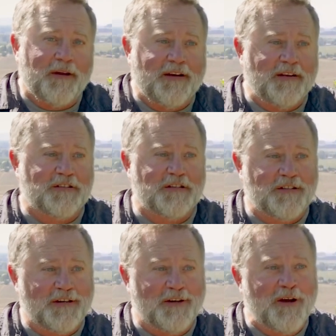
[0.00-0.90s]
in addition
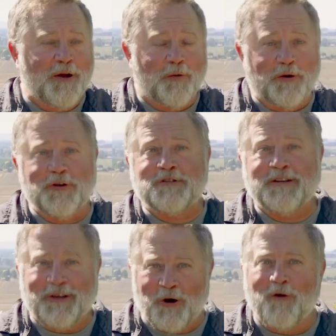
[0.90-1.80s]
to
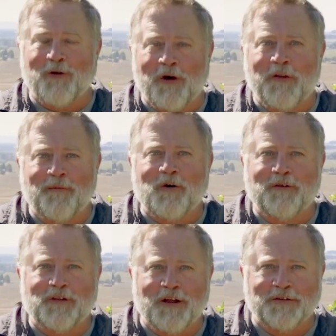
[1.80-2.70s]
reducing the overall number
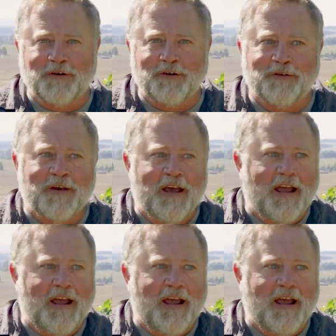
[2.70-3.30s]
of clusters